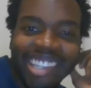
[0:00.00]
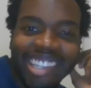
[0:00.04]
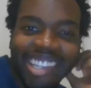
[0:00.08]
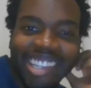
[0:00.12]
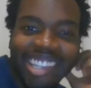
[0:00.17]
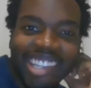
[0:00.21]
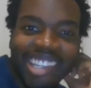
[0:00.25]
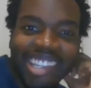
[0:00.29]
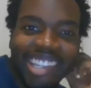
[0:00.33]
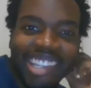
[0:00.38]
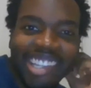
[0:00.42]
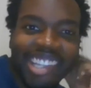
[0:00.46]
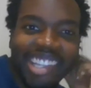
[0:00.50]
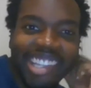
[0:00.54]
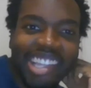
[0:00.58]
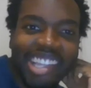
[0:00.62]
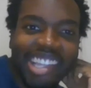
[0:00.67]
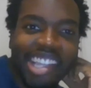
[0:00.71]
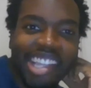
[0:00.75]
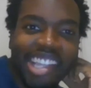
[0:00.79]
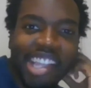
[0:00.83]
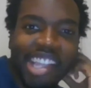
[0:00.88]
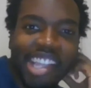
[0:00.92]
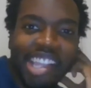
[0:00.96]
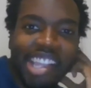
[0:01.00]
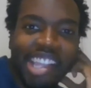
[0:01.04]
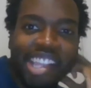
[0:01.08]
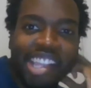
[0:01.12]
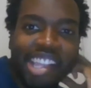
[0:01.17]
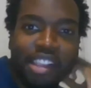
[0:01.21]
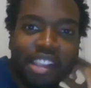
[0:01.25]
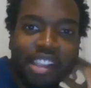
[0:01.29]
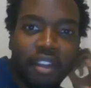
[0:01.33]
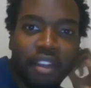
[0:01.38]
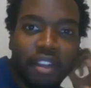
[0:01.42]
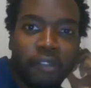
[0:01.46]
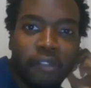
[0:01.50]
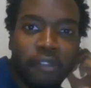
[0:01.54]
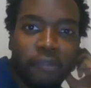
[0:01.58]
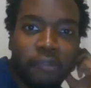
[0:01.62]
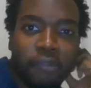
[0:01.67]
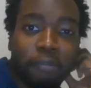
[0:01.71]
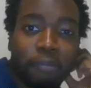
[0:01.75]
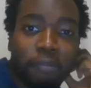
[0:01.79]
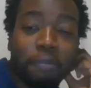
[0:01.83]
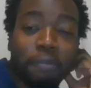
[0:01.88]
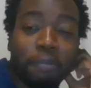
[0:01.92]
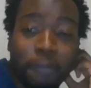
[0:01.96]

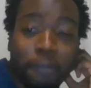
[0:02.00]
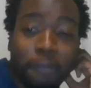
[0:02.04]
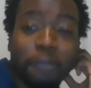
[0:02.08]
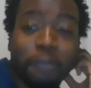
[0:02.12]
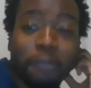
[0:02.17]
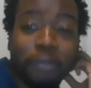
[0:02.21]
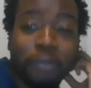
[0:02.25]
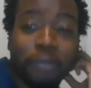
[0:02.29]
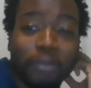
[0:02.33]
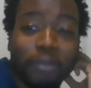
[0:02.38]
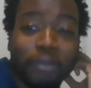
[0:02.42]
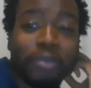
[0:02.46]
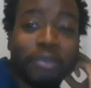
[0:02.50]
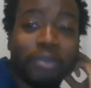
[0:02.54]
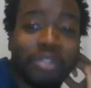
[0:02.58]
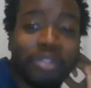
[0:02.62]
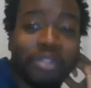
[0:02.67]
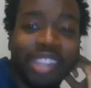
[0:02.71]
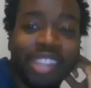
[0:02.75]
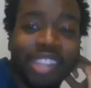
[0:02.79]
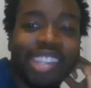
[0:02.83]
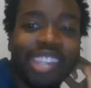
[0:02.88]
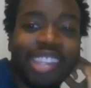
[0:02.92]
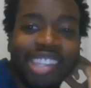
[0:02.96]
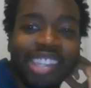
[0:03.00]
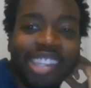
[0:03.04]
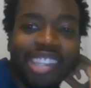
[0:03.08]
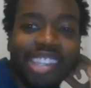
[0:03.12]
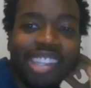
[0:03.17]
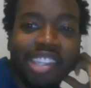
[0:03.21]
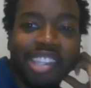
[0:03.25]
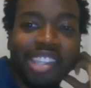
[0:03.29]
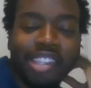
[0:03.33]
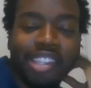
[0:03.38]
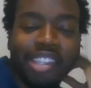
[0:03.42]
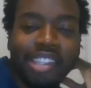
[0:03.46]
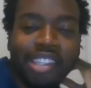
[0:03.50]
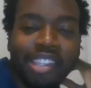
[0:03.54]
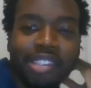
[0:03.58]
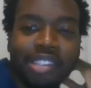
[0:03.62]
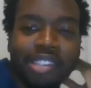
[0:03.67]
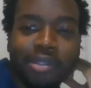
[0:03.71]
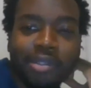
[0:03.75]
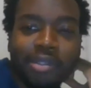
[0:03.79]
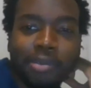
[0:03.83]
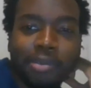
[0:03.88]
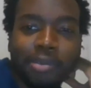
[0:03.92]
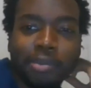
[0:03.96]

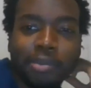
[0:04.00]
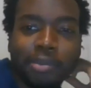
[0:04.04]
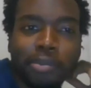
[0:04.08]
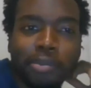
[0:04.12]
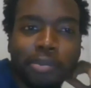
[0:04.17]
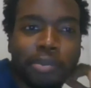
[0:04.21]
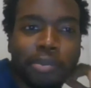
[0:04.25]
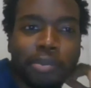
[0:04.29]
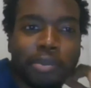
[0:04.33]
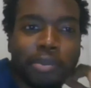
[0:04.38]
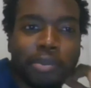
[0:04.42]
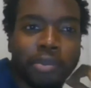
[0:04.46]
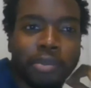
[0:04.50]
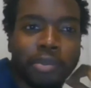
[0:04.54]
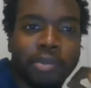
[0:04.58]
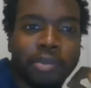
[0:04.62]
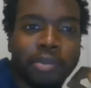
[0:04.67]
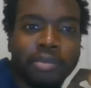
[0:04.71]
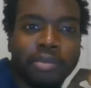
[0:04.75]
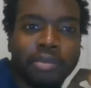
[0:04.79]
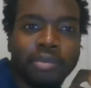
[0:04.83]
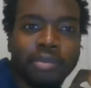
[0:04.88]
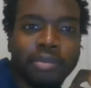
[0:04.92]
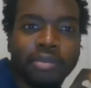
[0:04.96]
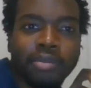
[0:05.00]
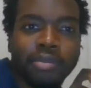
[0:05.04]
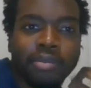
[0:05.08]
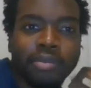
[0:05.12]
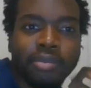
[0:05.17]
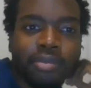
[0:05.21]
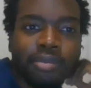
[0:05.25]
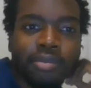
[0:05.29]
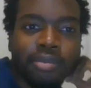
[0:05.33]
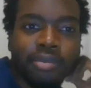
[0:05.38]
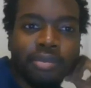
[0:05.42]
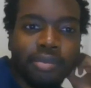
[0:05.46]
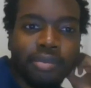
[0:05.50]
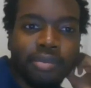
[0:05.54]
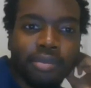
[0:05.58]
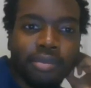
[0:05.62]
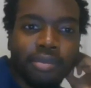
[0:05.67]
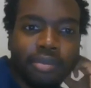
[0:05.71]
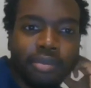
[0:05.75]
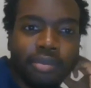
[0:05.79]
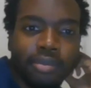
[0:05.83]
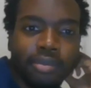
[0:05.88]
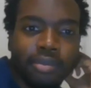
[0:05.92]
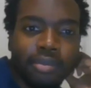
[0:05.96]

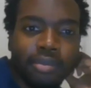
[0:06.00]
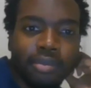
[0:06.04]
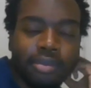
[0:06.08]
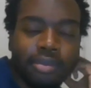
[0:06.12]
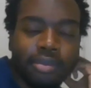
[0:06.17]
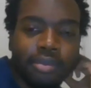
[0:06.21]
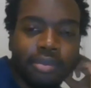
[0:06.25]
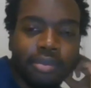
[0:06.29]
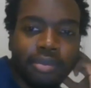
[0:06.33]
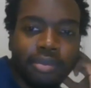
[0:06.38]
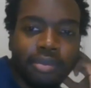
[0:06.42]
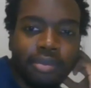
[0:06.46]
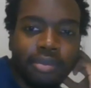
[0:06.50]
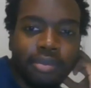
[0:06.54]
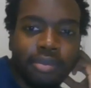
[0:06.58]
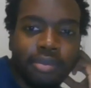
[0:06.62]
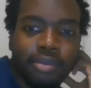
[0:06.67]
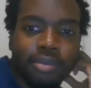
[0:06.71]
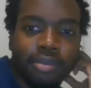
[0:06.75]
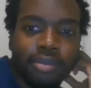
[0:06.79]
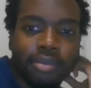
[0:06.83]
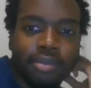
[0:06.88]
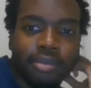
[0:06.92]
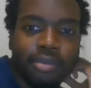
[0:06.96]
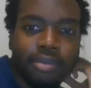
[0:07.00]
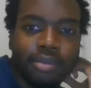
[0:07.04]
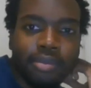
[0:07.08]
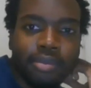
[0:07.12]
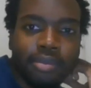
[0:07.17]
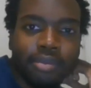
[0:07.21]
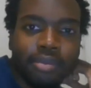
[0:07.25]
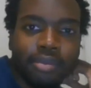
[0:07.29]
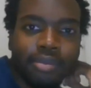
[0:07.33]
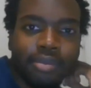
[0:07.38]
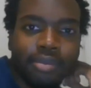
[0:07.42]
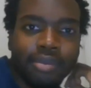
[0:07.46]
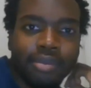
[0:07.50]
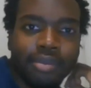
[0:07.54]
(not speaking)